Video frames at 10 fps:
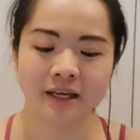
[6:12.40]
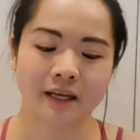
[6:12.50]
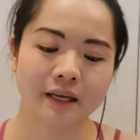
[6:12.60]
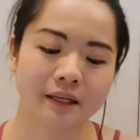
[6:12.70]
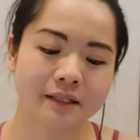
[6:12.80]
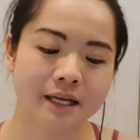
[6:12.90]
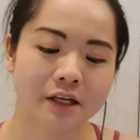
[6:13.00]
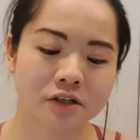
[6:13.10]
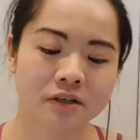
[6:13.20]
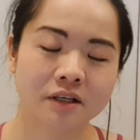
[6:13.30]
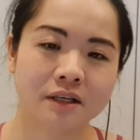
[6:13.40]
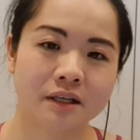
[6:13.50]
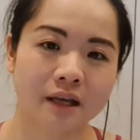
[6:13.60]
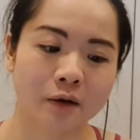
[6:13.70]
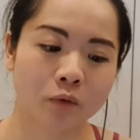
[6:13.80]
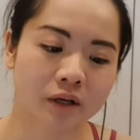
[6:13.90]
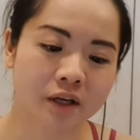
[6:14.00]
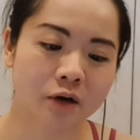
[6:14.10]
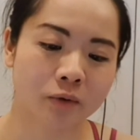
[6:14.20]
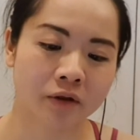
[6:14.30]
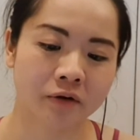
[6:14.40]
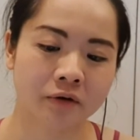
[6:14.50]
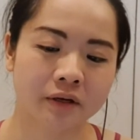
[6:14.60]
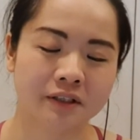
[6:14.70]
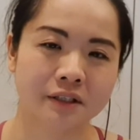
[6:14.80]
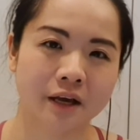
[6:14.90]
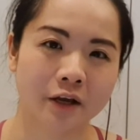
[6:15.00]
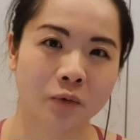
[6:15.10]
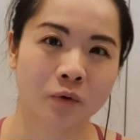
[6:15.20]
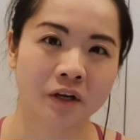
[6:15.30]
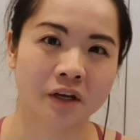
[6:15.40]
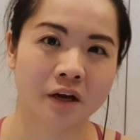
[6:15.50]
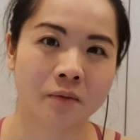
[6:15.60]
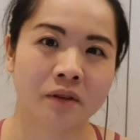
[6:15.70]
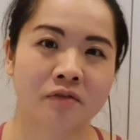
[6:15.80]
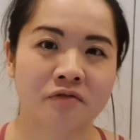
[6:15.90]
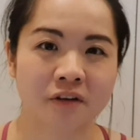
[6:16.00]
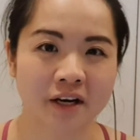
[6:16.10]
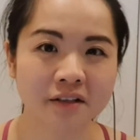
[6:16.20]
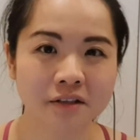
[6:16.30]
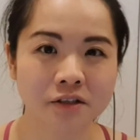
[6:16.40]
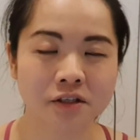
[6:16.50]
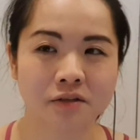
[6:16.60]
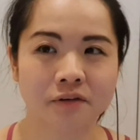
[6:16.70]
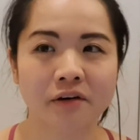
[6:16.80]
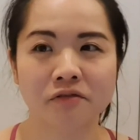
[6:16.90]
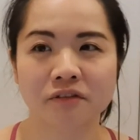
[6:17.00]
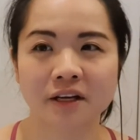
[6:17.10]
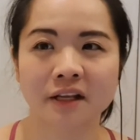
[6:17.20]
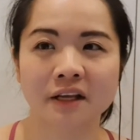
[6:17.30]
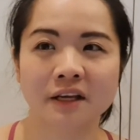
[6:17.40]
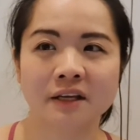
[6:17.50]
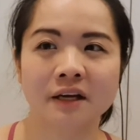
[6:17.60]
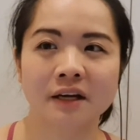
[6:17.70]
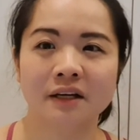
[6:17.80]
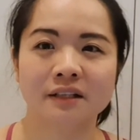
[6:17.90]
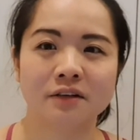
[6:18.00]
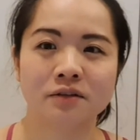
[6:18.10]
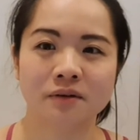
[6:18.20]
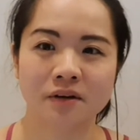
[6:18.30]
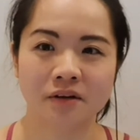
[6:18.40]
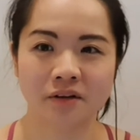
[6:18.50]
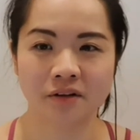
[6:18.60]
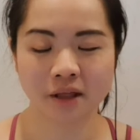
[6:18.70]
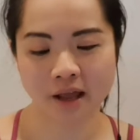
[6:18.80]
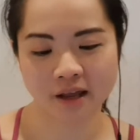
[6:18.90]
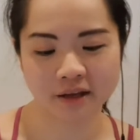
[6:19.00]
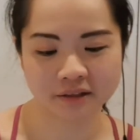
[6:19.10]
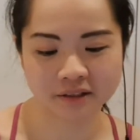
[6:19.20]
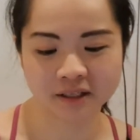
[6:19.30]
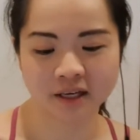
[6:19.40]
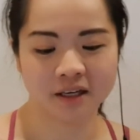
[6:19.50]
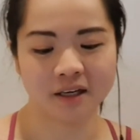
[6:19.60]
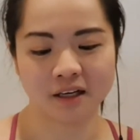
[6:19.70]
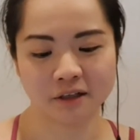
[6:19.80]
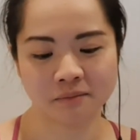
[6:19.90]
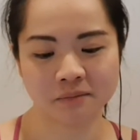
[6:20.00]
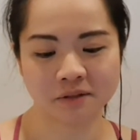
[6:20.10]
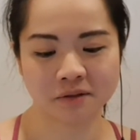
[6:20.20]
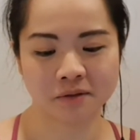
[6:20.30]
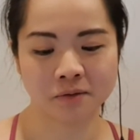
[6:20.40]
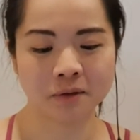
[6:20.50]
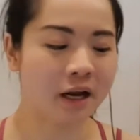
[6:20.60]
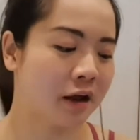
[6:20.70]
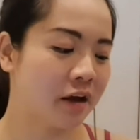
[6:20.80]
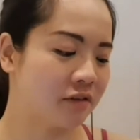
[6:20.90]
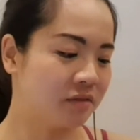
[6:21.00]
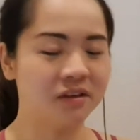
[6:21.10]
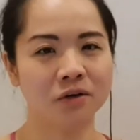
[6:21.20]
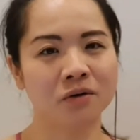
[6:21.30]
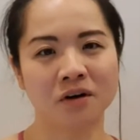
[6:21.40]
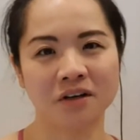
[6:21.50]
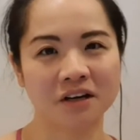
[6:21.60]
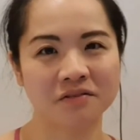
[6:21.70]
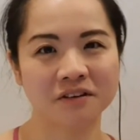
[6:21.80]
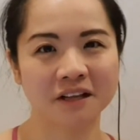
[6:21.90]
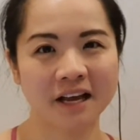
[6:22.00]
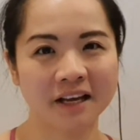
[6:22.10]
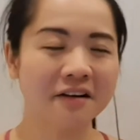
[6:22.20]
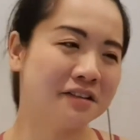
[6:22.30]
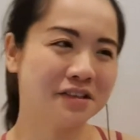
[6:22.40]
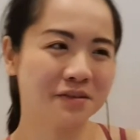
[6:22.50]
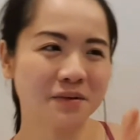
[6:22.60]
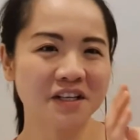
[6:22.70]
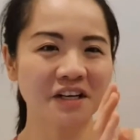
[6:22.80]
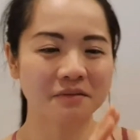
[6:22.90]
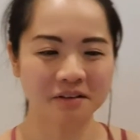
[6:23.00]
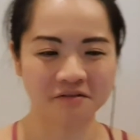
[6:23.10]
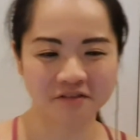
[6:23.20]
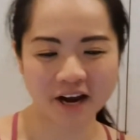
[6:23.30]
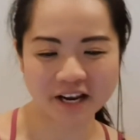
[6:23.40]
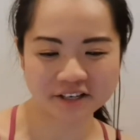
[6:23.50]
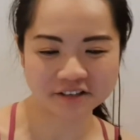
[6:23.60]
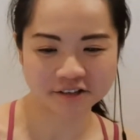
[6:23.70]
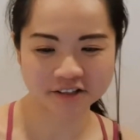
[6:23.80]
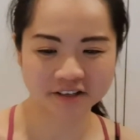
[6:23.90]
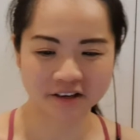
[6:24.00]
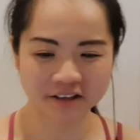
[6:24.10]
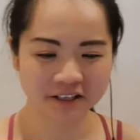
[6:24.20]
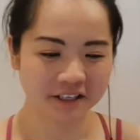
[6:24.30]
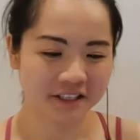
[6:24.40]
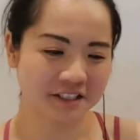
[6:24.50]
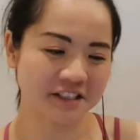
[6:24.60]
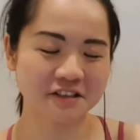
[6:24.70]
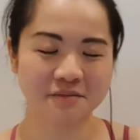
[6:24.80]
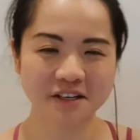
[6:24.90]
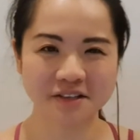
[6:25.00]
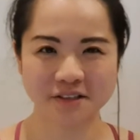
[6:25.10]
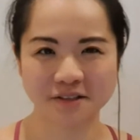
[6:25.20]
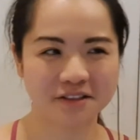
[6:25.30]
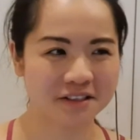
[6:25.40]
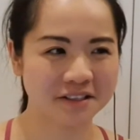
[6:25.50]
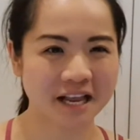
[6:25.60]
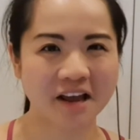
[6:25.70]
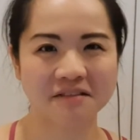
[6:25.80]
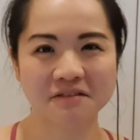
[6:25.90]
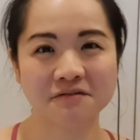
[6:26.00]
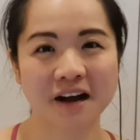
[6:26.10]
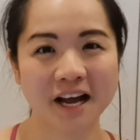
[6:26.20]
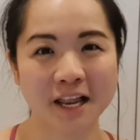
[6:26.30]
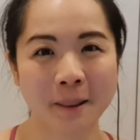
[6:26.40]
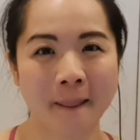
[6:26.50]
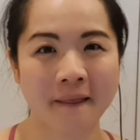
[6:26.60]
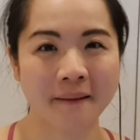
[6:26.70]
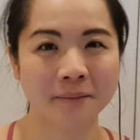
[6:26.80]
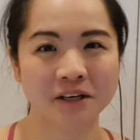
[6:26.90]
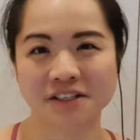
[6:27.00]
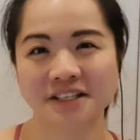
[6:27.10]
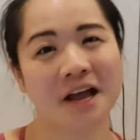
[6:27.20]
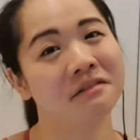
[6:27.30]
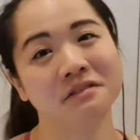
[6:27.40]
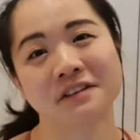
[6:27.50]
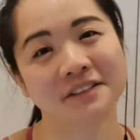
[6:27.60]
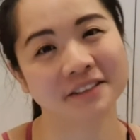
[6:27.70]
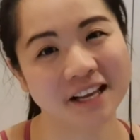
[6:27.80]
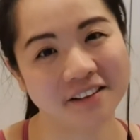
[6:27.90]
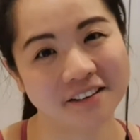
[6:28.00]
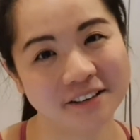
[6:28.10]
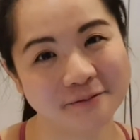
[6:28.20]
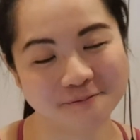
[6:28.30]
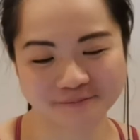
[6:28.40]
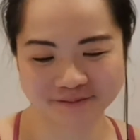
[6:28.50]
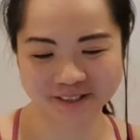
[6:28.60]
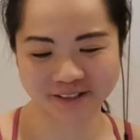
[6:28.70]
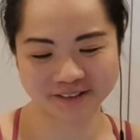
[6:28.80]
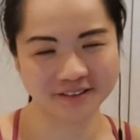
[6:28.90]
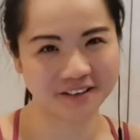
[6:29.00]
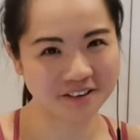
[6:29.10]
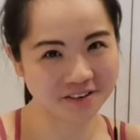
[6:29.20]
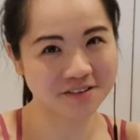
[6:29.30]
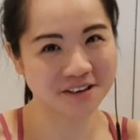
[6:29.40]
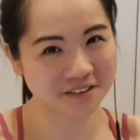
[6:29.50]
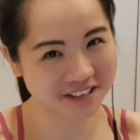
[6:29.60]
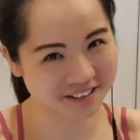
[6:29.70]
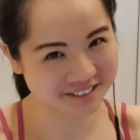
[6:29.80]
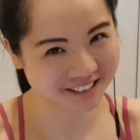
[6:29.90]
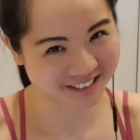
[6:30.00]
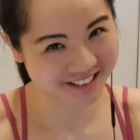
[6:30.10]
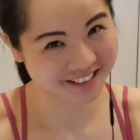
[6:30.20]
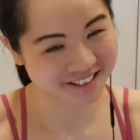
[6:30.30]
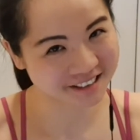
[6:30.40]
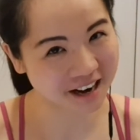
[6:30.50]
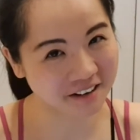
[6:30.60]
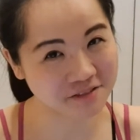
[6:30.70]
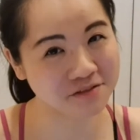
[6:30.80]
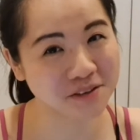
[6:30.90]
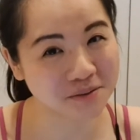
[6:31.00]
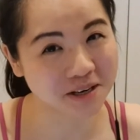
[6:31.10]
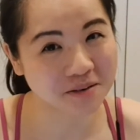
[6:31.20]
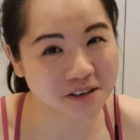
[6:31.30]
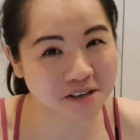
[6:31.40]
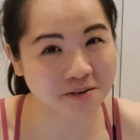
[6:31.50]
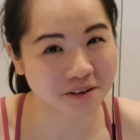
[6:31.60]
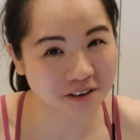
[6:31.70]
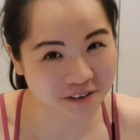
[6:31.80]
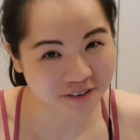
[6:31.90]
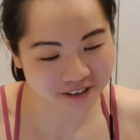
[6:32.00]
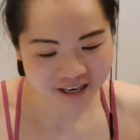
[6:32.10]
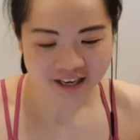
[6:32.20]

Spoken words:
It's actually that working out with her is like working out with a friend. She's very friendly, down to earth, and so when I have her video on, I feel like, oh, it's just working out with a friend. She's not judging me, she's just having fun, and we're just having fun together. So there you go, Chloe. That's how I feel when I work out with you.